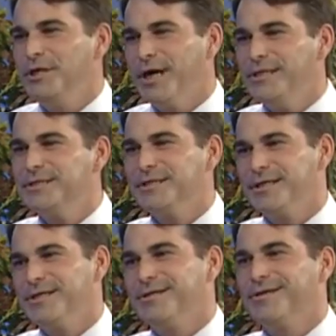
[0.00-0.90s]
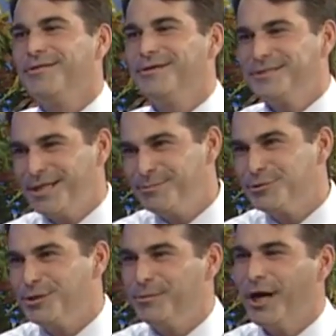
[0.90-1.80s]
be nice to get the same
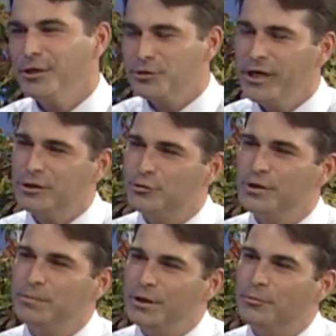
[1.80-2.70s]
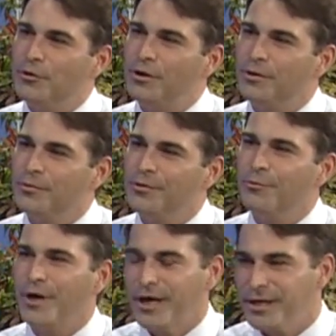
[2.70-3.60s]
treatment. I try and treat people the
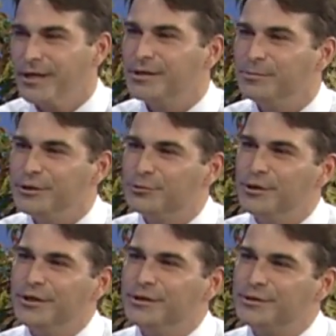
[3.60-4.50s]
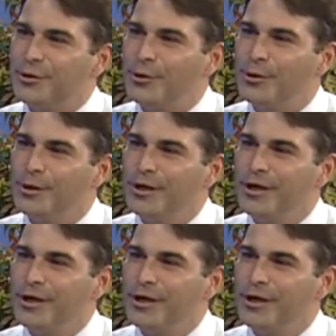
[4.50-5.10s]
way I'd like to be treated, so.